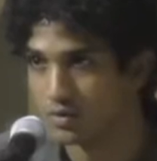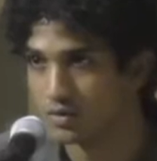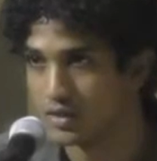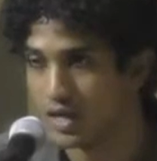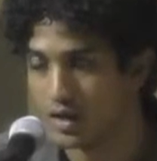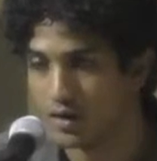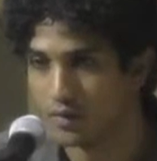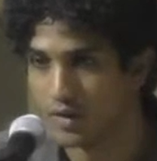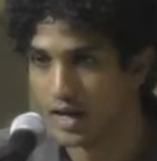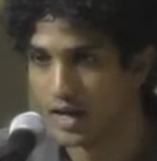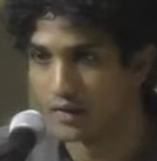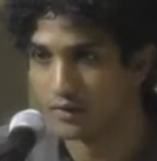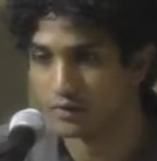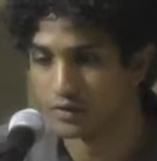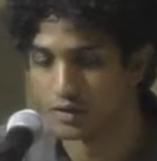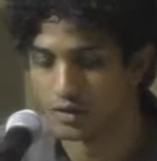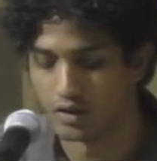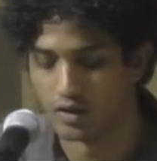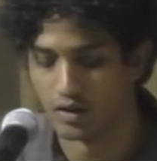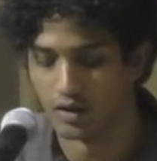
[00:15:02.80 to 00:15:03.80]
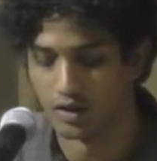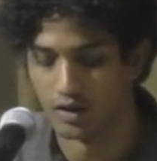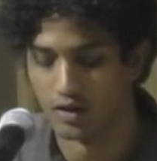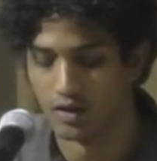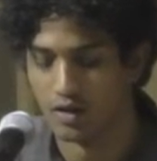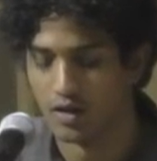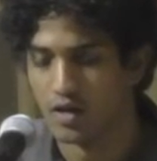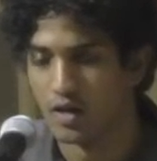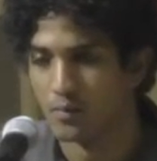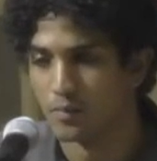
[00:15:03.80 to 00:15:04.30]
are all a few
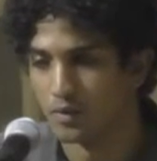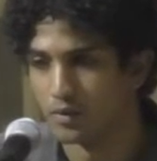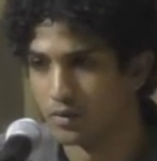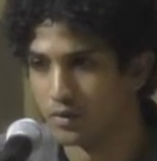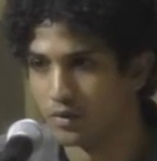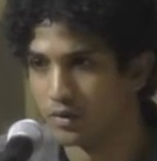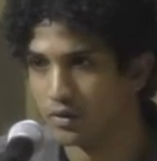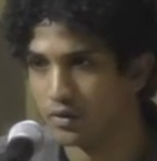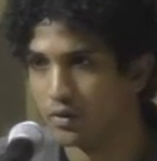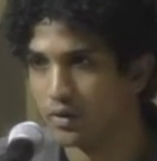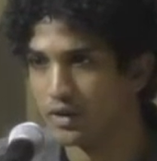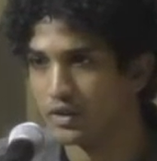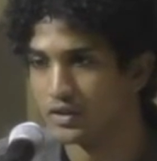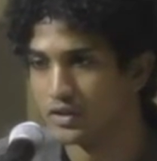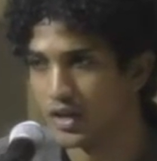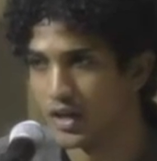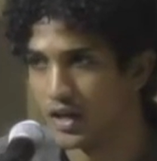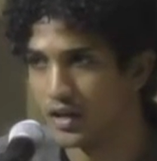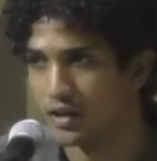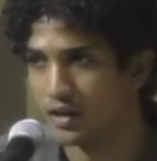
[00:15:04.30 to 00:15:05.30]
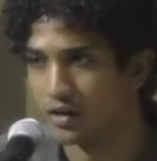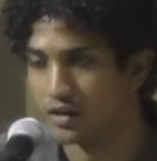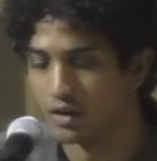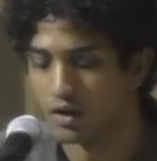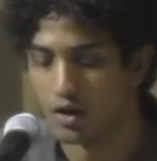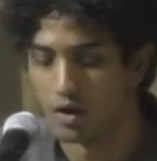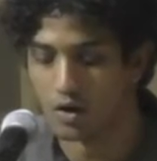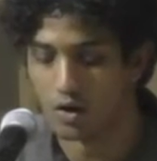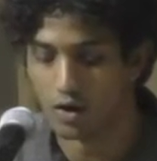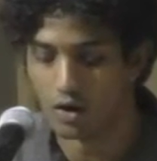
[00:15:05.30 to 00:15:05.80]
places in the world
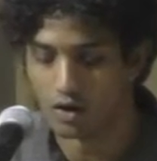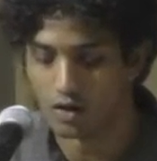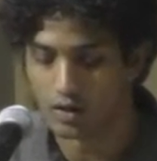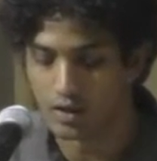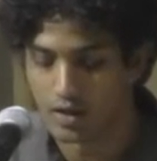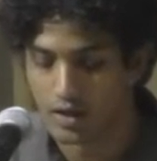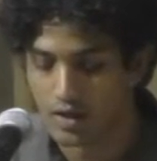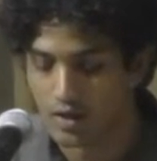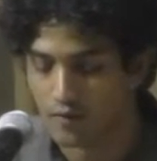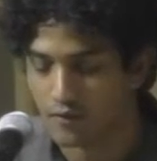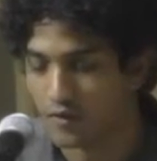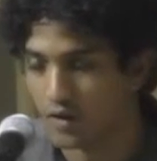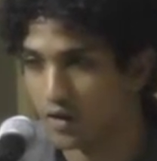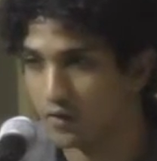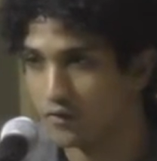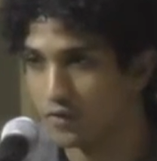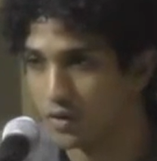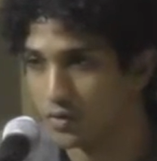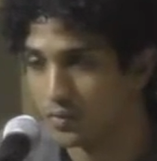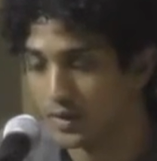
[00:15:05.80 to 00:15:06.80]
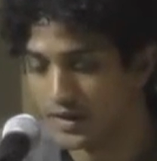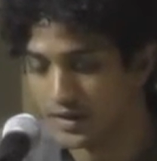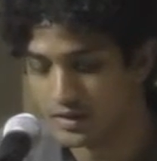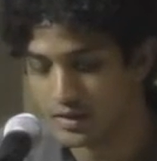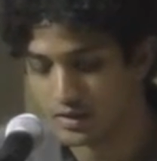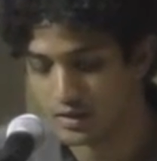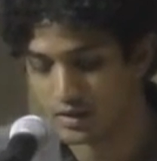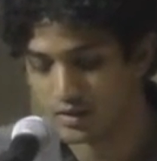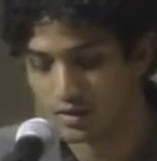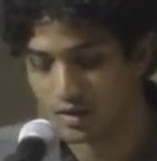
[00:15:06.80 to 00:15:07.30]
that have dire
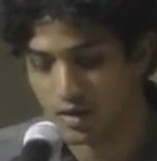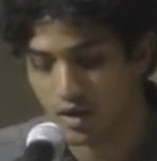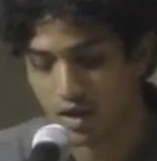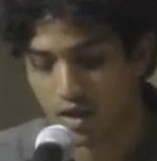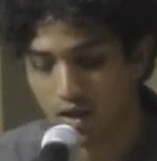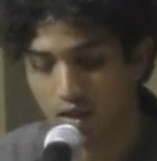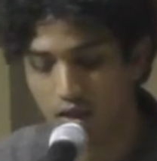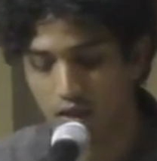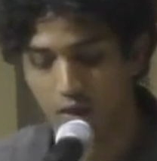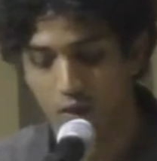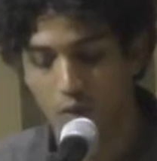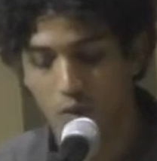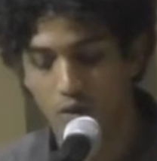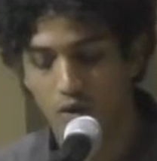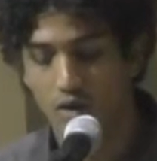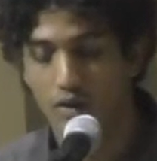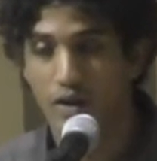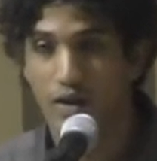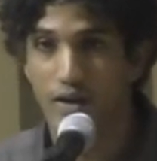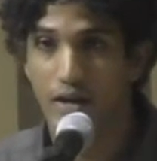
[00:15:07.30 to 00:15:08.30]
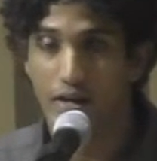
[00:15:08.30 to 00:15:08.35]
drinking water problems.